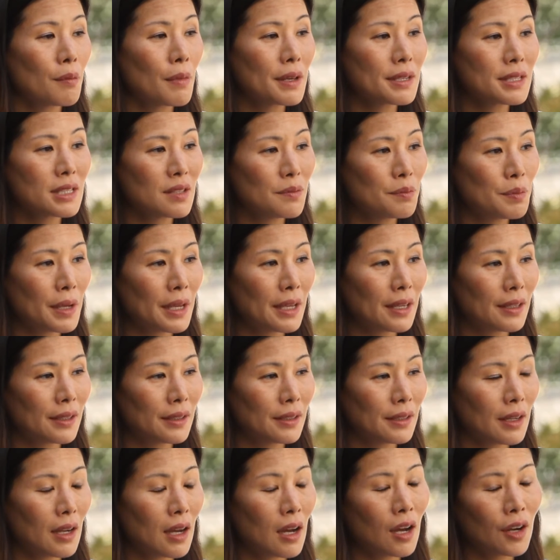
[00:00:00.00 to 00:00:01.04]
must have
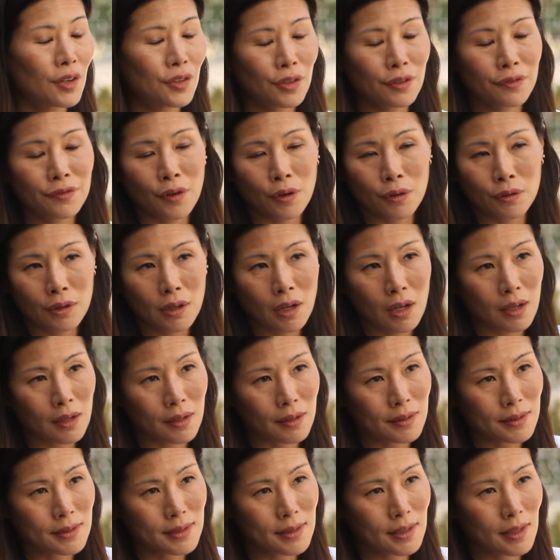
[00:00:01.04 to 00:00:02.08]
been 100 phone
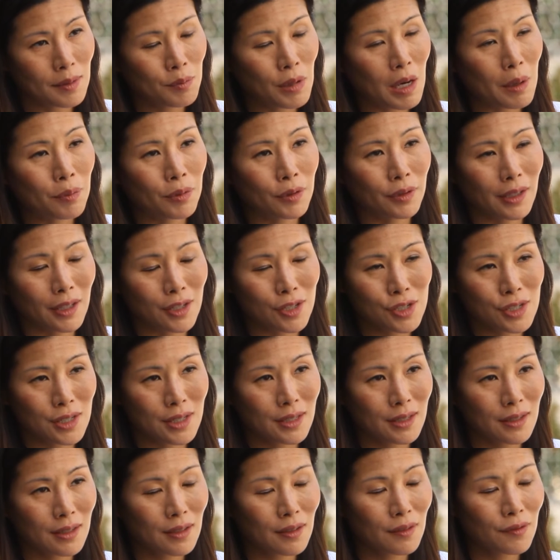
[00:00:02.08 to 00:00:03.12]
calls in
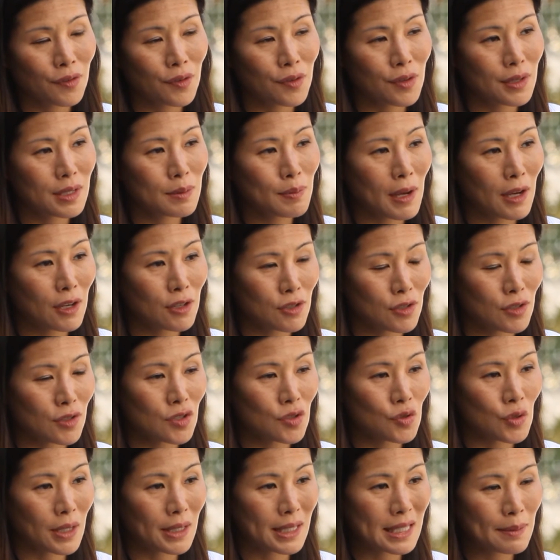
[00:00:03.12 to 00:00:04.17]
preparation for this patient's
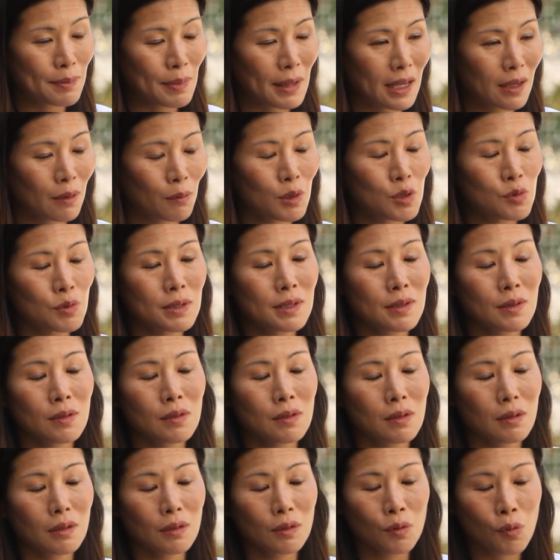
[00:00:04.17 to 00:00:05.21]
transplant, which was
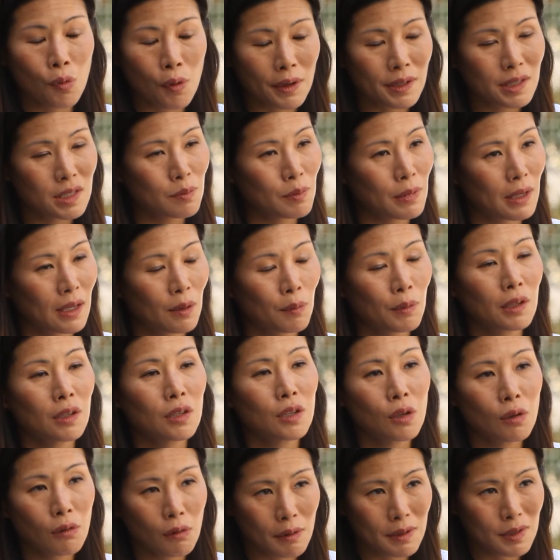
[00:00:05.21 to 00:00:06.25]
going to be, we
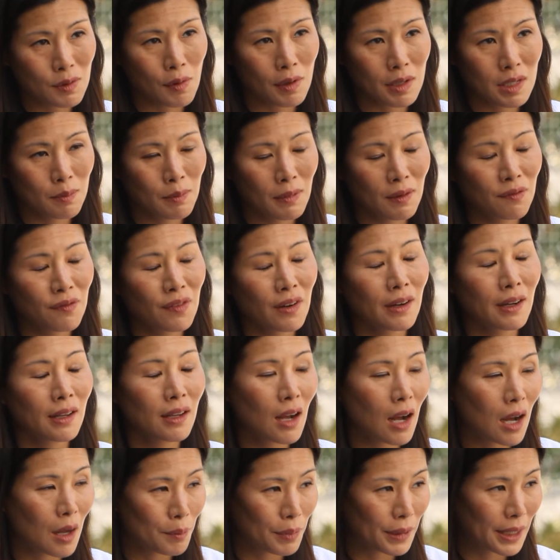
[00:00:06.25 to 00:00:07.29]
knew it was going to be very
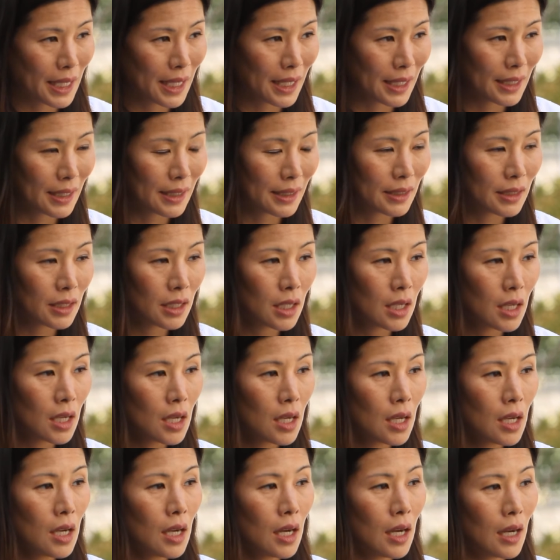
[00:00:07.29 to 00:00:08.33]
complicated.
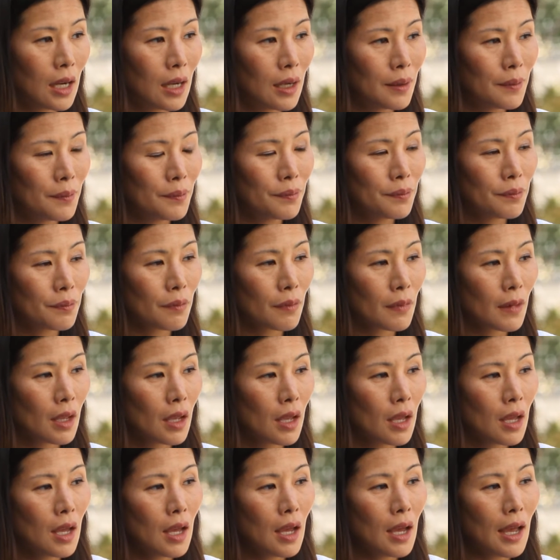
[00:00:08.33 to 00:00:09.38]

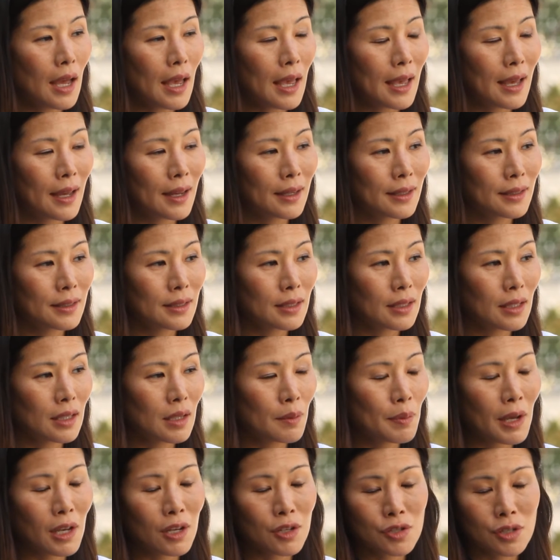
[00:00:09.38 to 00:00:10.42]
And
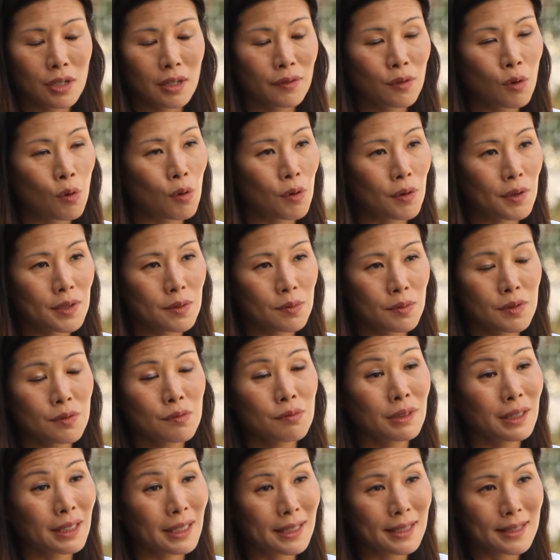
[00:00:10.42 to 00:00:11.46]
the patient, of course, was
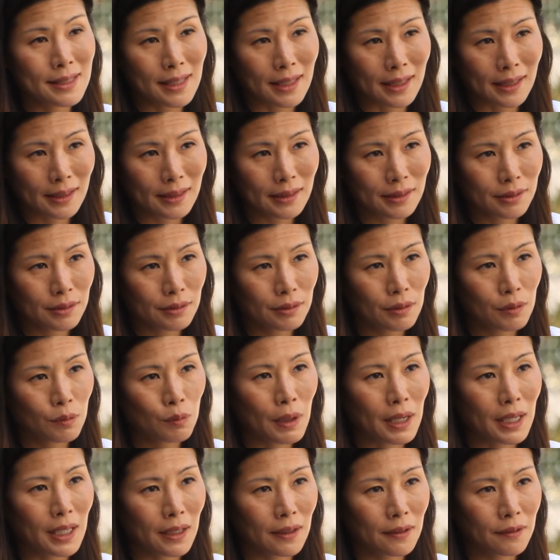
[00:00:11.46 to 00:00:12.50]
really sick,
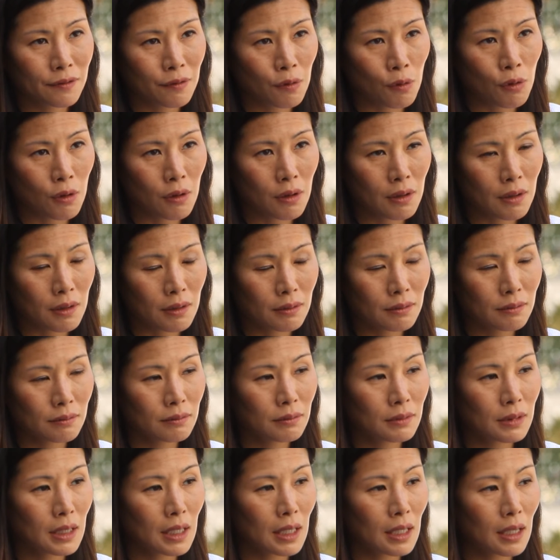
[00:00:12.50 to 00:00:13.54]
waiting for
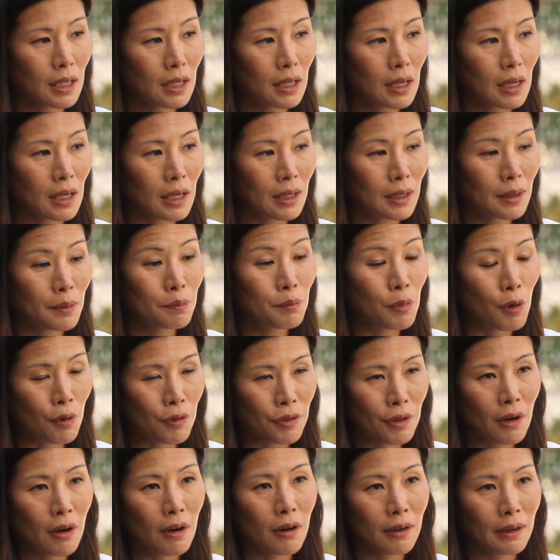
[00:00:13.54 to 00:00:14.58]

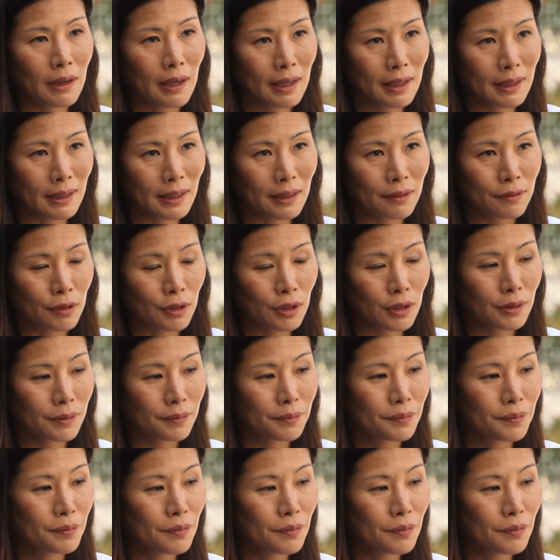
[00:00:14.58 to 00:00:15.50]
both a heart and a liver.